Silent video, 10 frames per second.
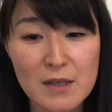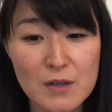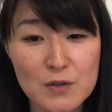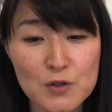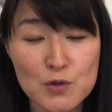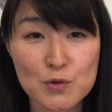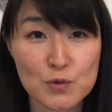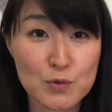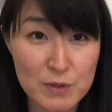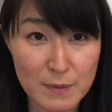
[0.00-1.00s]
to
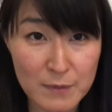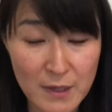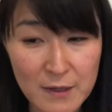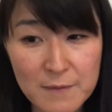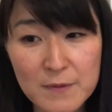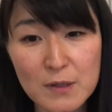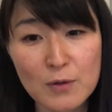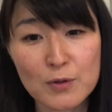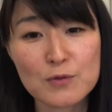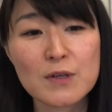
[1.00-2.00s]
do something,
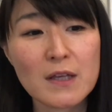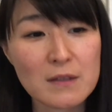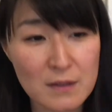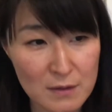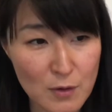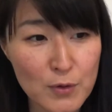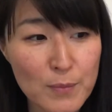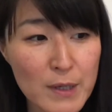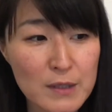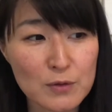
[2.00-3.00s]
you get the
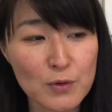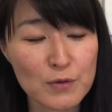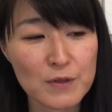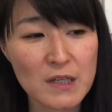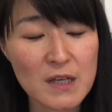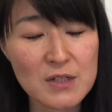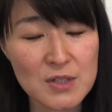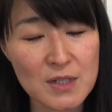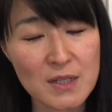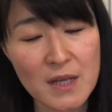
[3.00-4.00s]
automatic
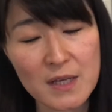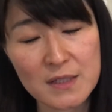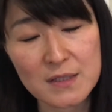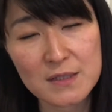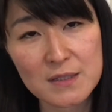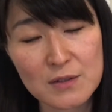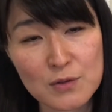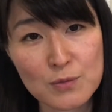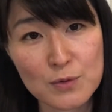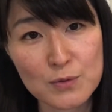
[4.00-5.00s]
notification and you
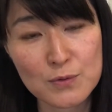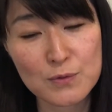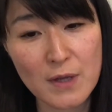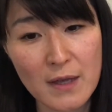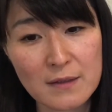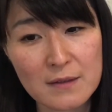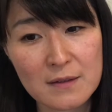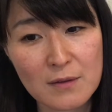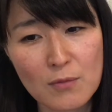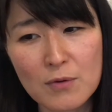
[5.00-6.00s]
will do that.
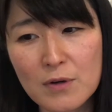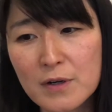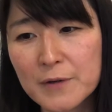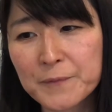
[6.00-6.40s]
Or